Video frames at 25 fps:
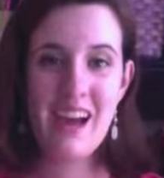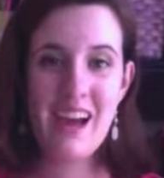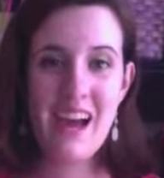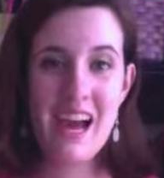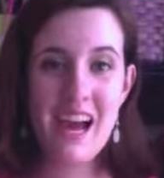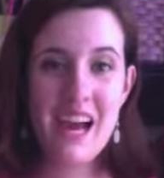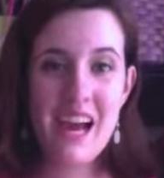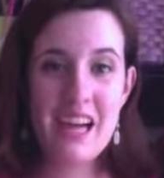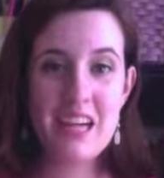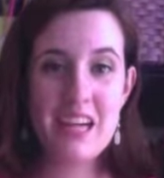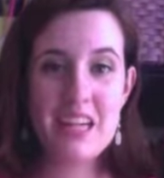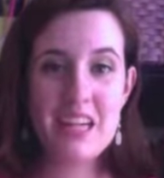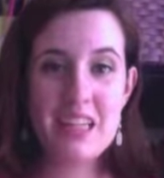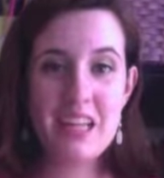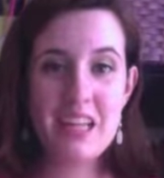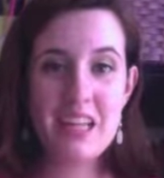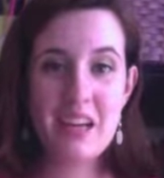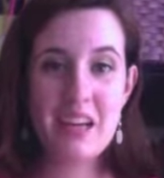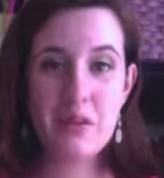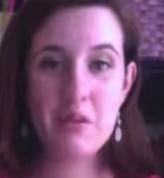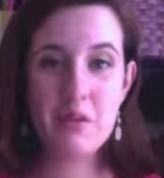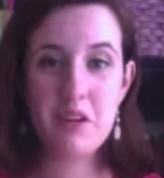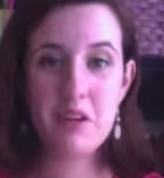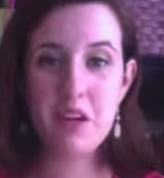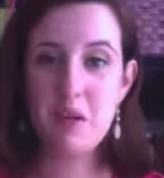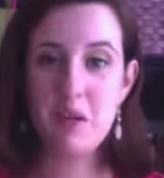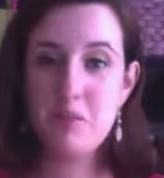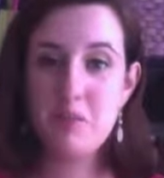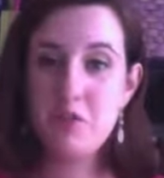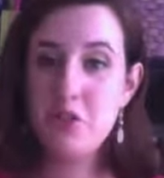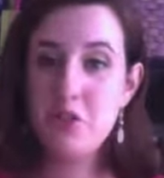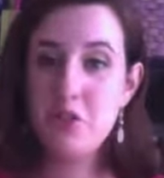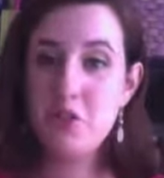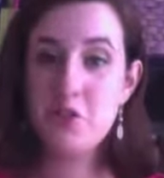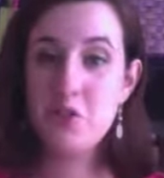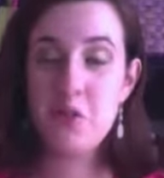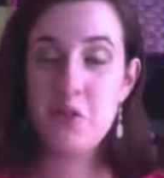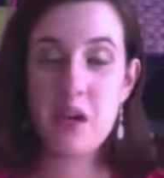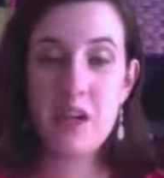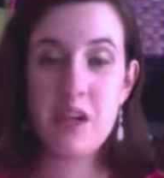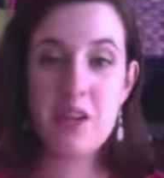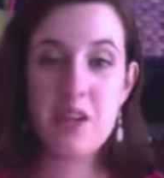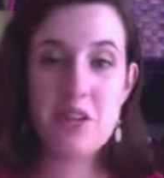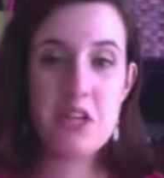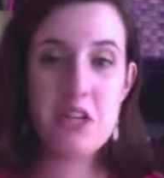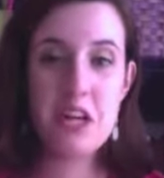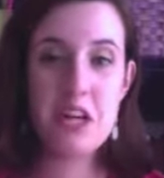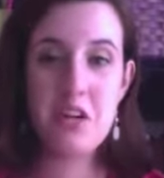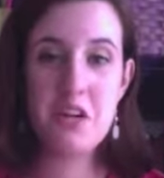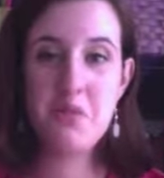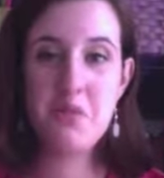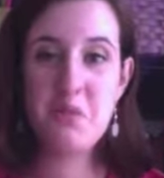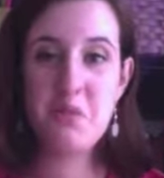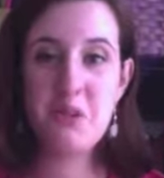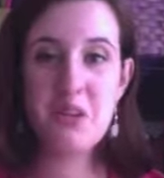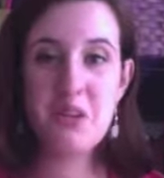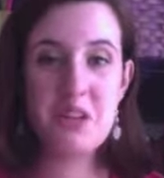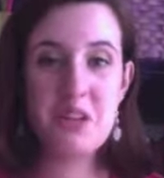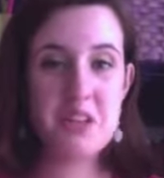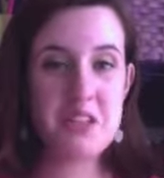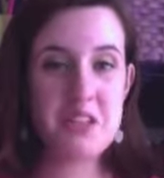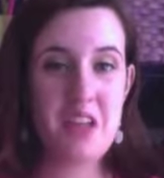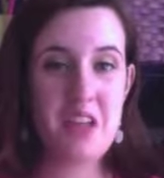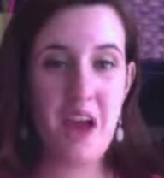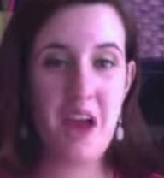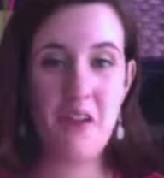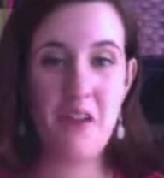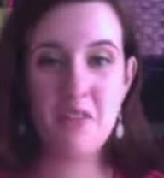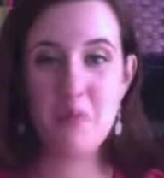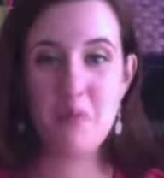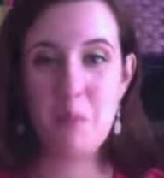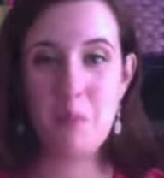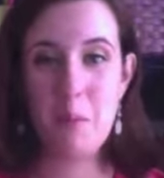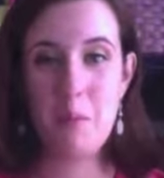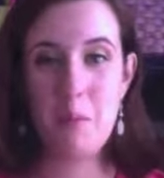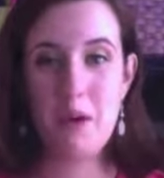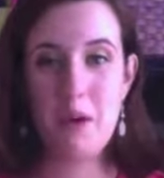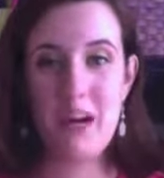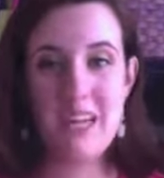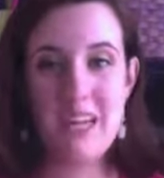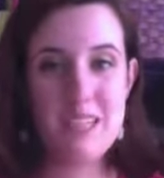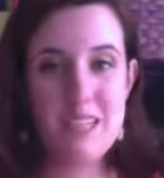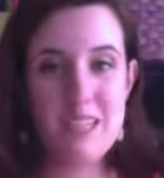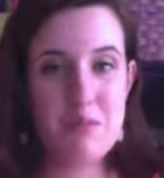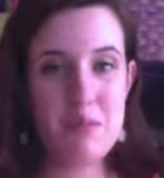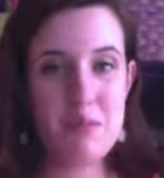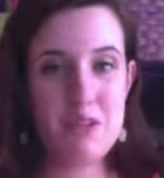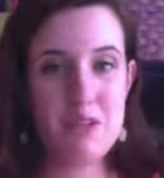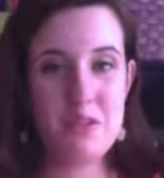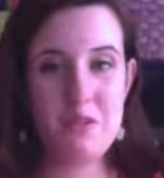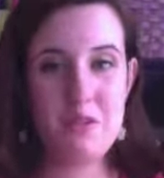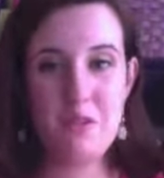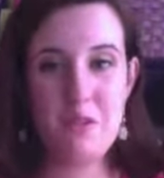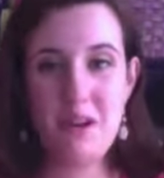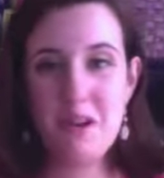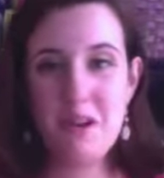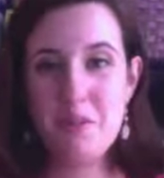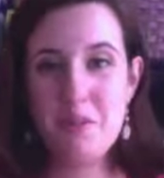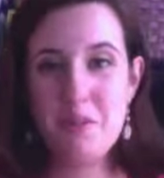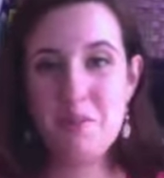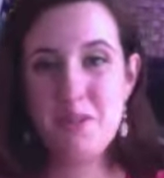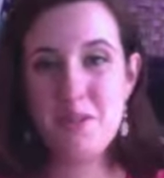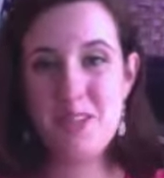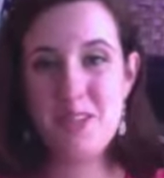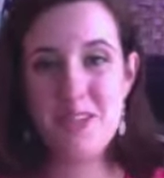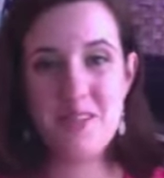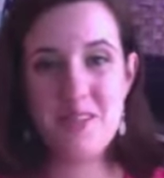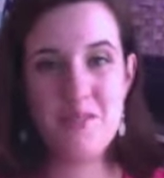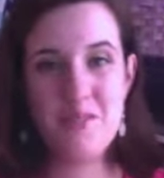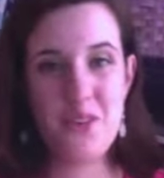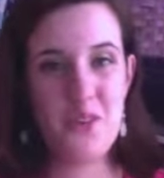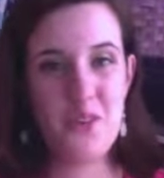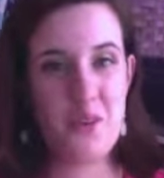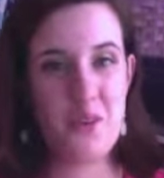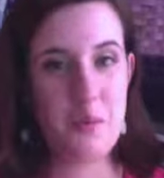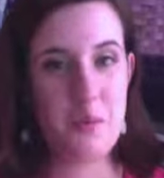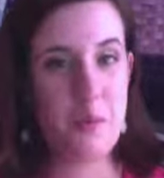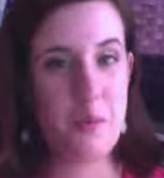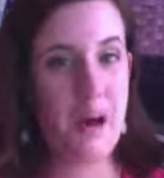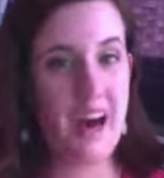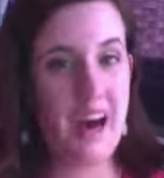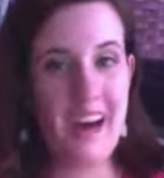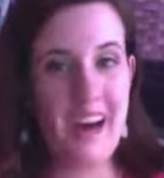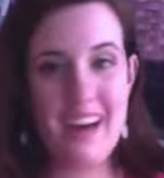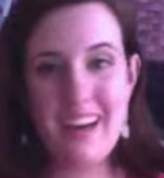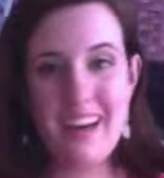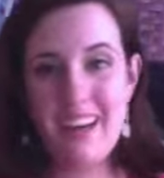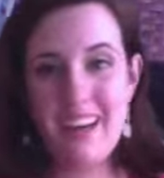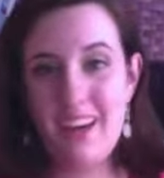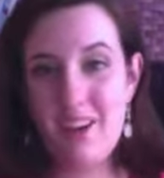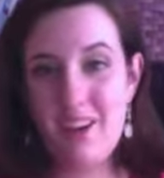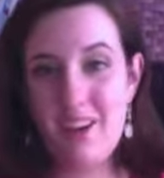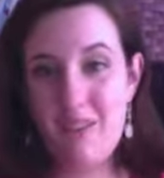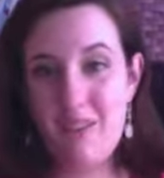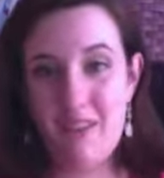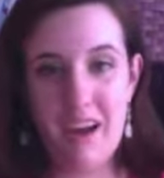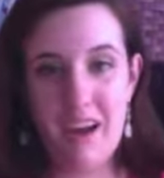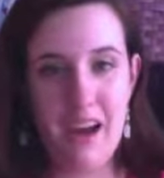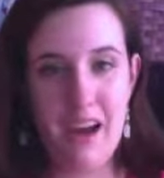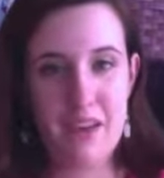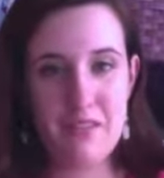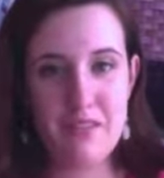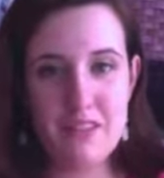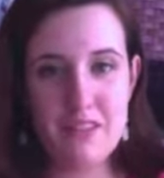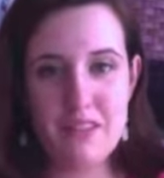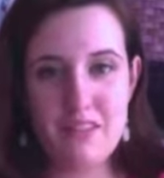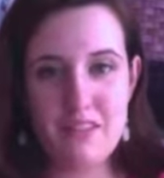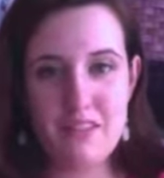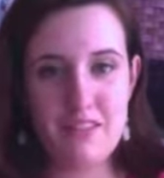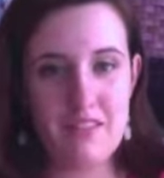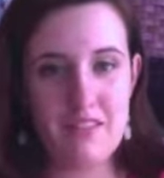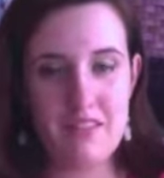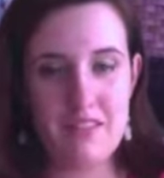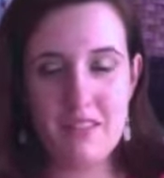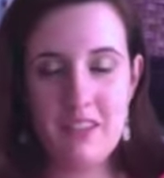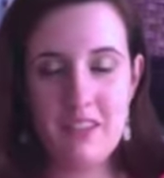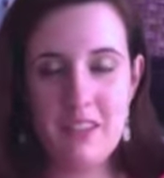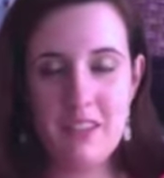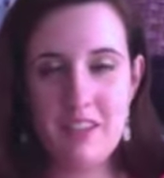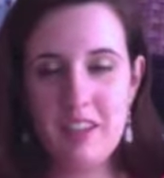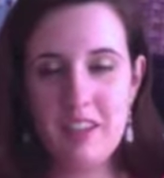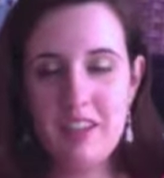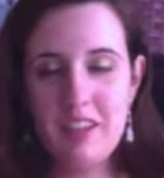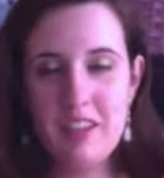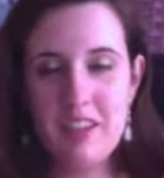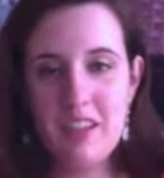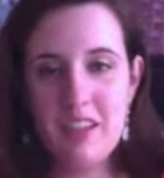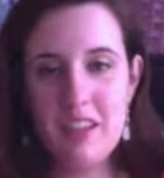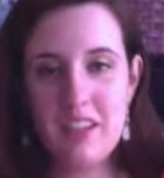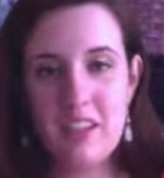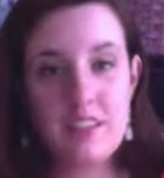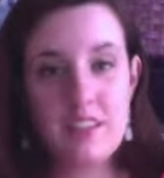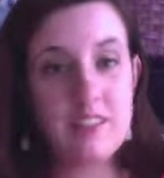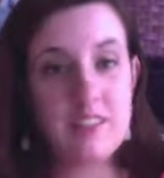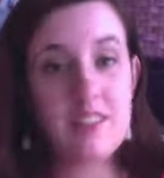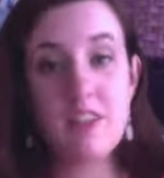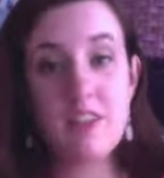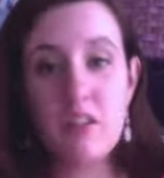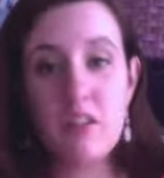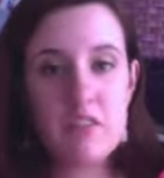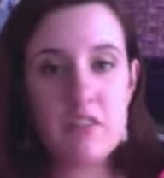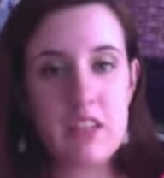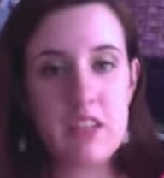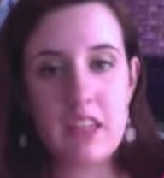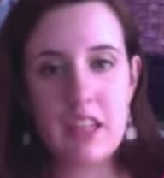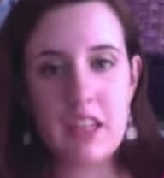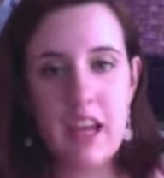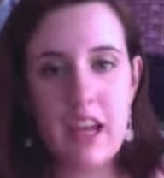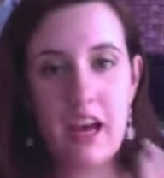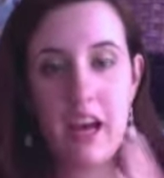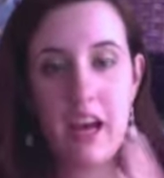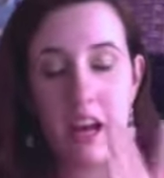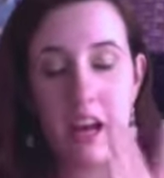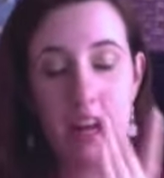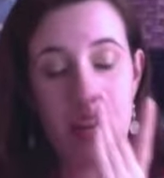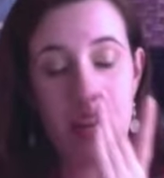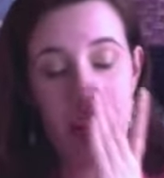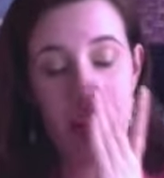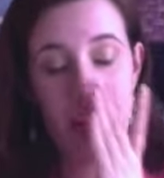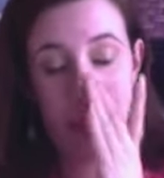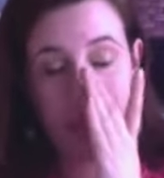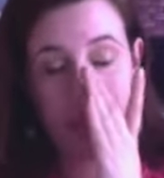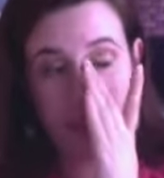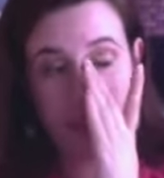and like when it comes to trig in general, you just have to memorize a bunch of random shit involving pi and graphs and stuff like that, and